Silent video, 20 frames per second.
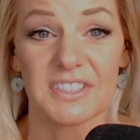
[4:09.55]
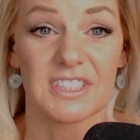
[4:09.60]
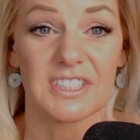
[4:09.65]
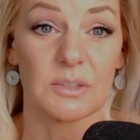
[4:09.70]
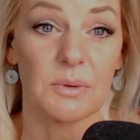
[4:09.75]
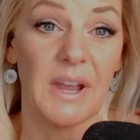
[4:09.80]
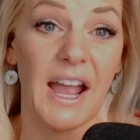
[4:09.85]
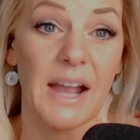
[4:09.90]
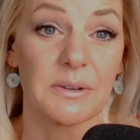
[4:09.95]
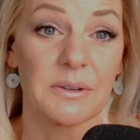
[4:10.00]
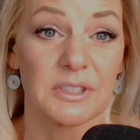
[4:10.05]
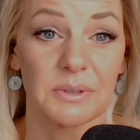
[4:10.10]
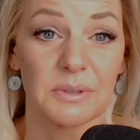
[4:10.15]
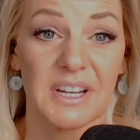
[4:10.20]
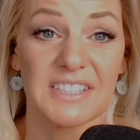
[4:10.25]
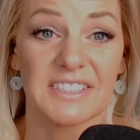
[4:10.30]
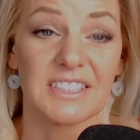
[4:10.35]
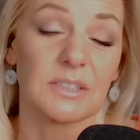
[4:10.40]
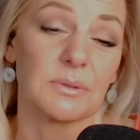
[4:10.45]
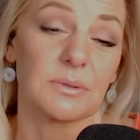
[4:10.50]
It's the way I was
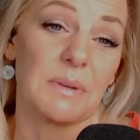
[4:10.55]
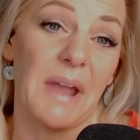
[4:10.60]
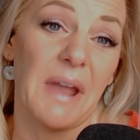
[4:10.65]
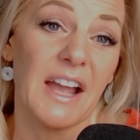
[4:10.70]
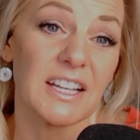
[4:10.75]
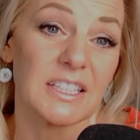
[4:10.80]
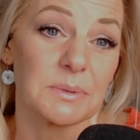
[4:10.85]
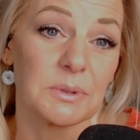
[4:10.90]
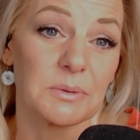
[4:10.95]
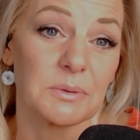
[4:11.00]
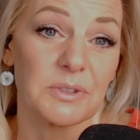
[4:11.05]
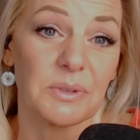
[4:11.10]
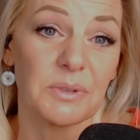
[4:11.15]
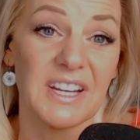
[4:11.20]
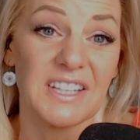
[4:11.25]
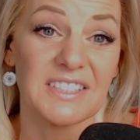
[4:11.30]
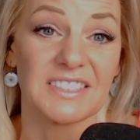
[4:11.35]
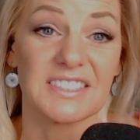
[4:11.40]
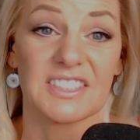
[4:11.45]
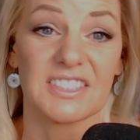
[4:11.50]
raised. It's the way my husband was
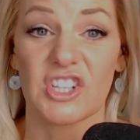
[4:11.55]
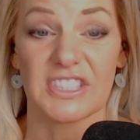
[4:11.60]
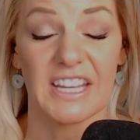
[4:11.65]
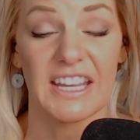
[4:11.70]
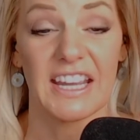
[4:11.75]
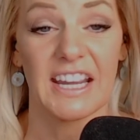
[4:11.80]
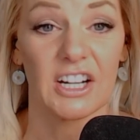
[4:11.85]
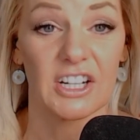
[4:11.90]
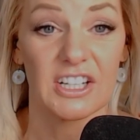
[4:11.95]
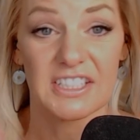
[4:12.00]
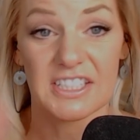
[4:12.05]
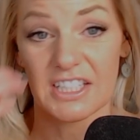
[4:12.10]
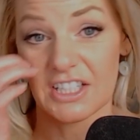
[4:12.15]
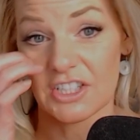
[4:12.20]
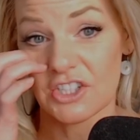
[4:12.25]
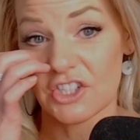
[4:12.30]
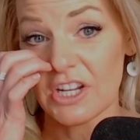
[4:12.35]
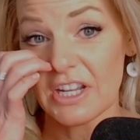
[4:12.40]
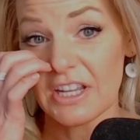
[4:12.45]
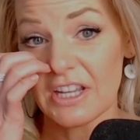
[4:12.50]
raised. It's just a
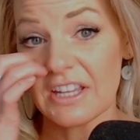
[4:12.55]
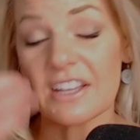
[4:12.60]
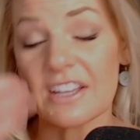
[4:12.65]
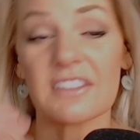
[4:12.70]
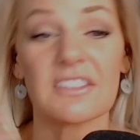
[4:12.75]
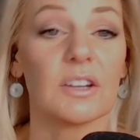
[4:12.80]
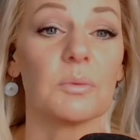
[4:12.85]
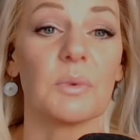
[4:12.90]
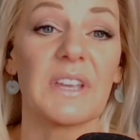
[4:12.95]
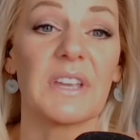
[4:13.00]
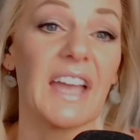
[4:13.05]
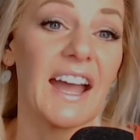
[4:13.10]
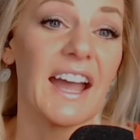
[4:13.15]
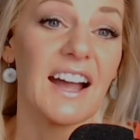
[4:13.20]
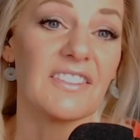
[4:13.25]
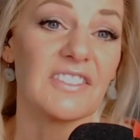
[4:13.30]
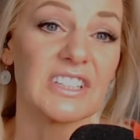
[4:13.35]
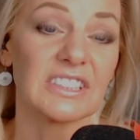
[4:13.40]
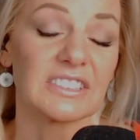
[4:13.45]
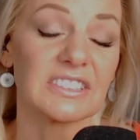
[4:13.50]
heritage that we
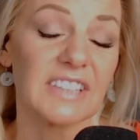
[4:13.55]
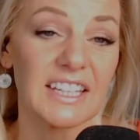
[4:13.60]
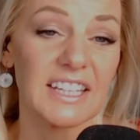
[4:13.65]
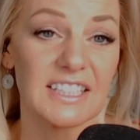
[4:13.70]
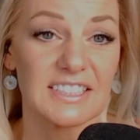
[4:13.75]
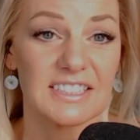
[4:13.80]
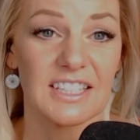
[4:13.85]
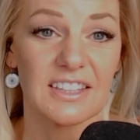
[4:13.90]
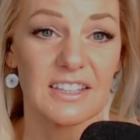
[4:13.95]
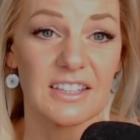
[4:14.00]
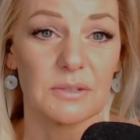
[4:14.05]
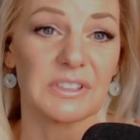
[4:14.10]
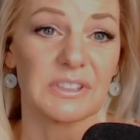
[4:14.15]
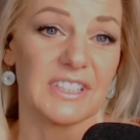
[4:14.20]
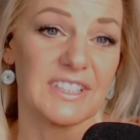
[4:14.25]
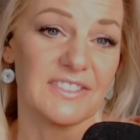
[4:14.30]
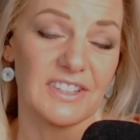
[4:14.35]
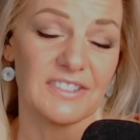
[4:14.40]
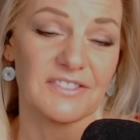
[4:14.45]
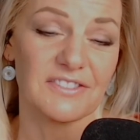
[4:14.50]
have and a legacy that we're
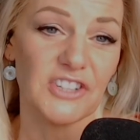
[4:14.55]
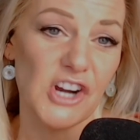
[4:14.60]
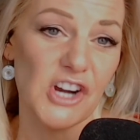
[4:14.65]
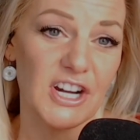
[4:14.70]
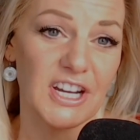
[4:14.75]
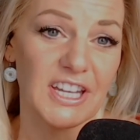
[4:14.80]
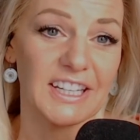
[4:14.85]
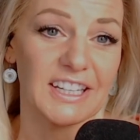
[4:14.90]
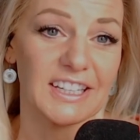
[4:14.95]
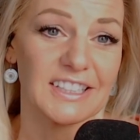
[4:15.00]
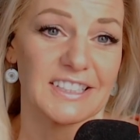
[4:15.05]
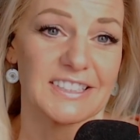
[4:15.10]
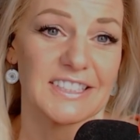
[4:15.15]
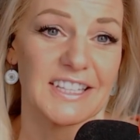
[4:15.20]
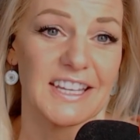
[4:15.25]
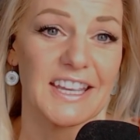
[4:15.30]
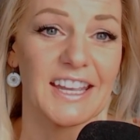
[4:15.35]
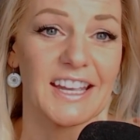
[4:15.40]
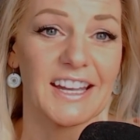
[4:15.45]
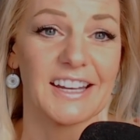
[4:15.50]
leaving for our
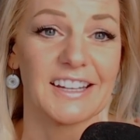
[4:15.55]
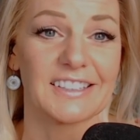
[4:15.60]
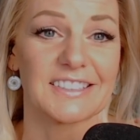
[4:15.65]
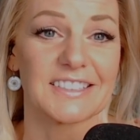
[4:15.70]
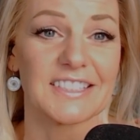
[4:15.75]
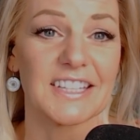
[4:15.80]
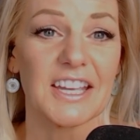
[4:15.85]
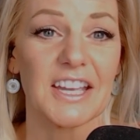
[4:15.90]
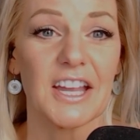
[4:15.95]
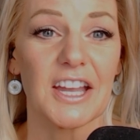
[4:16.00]
kids. And